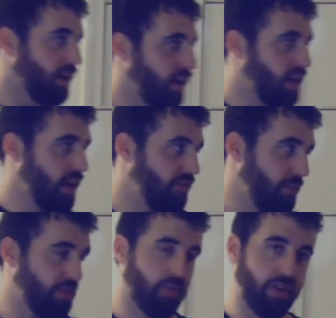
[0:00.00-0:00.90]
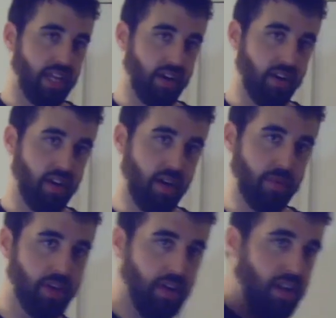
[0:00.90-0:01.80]
If I'm throwing here, I'm
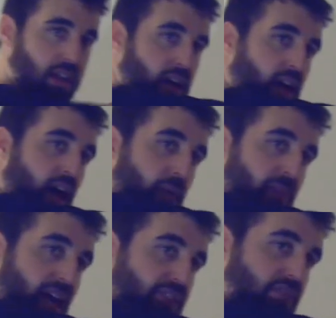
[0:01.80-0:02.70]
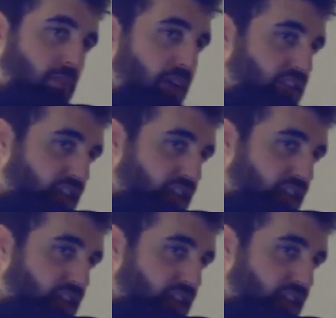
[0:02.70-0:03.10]
good. I'm not so much here.